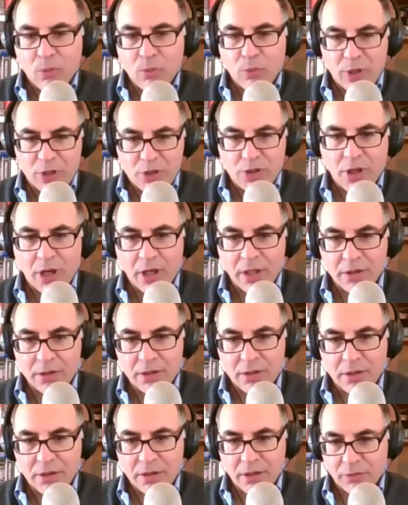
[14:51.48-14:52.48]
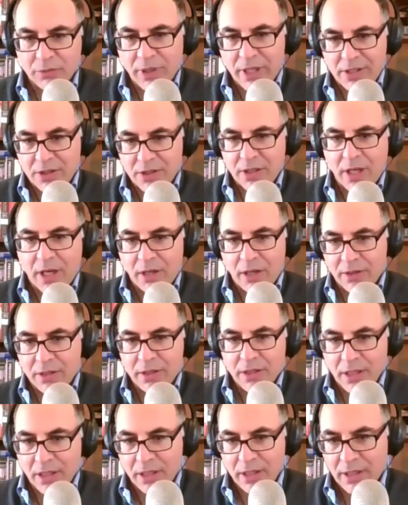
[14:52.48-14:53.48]
witch hunt, the Red Scare
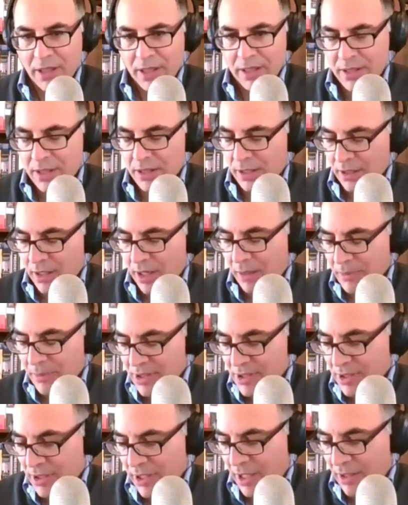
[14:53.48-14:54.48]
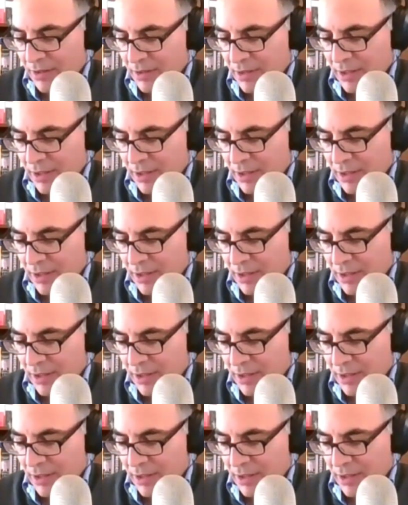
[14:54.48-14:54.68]
and the Communist Scare